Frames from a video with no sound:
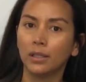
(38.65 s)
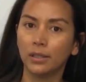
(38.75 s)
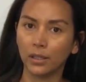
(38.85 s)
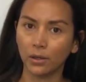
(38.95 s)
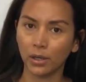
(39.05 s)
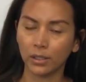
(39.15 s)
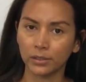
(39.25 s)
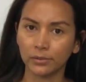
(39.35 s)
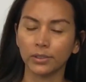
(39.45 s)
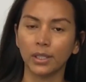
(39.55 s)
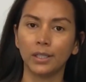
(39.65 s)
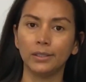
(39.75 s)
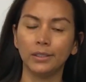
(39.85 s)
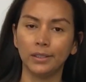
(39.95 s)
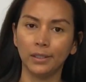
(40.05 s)
the collective
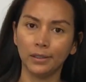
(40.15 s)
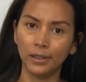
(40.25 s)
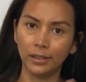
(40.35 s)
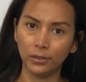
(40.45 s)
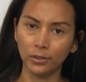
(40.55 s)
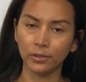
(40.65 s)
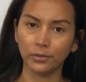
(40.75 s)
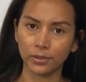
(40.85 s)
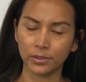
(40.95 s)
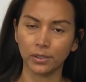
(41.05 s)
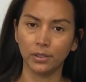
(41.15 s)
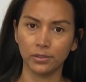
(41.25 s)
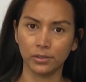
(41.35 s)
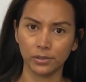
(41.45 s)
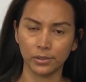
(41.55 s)
reality, the universal
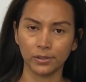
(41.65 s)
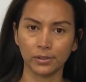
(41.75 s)
consciousness.